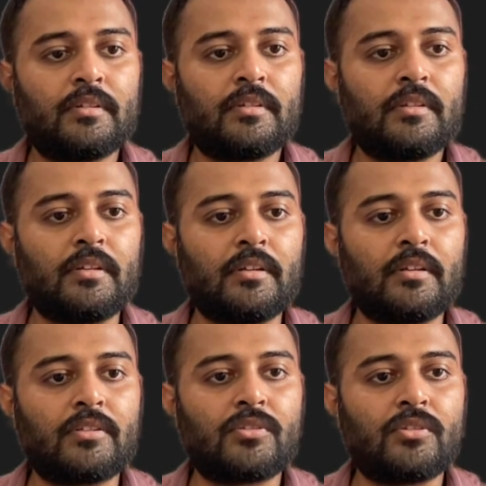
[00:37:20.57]
Yeah,
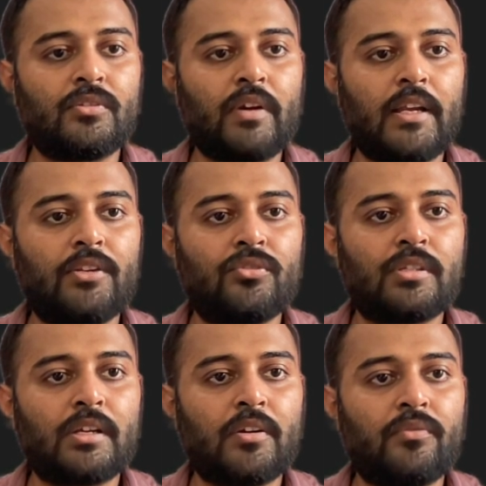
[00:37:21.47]
rest all
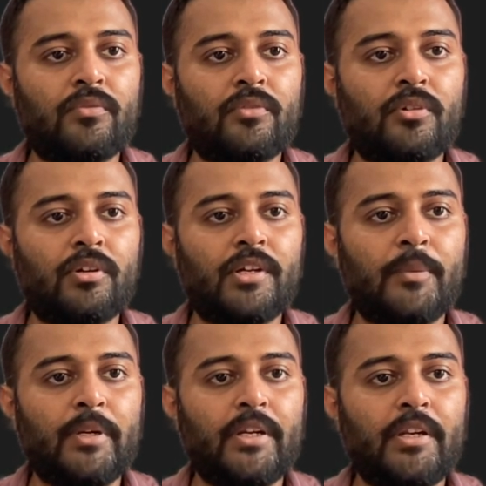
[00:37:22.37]
values have already
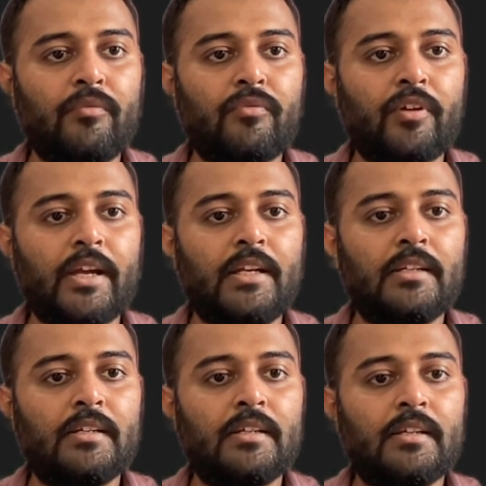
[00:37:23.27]
been
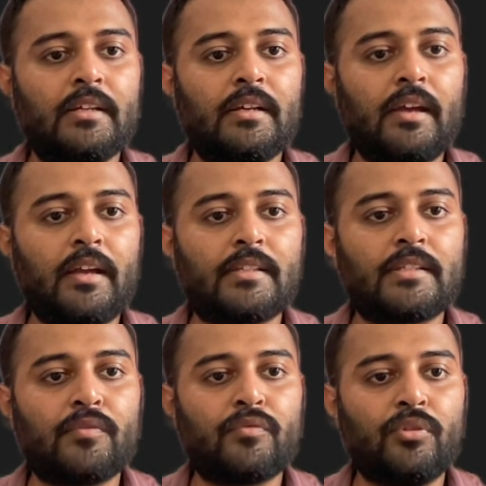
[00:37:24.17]
defined
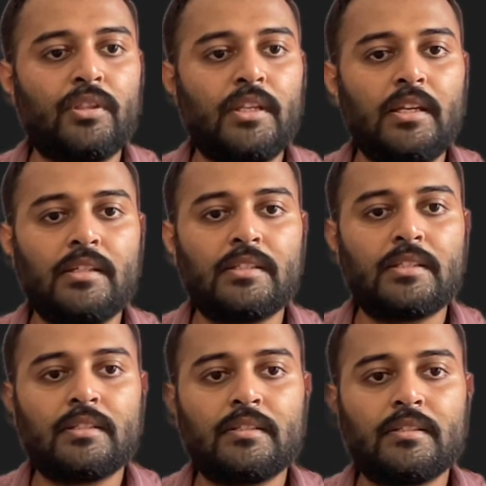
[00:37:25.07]
except for these.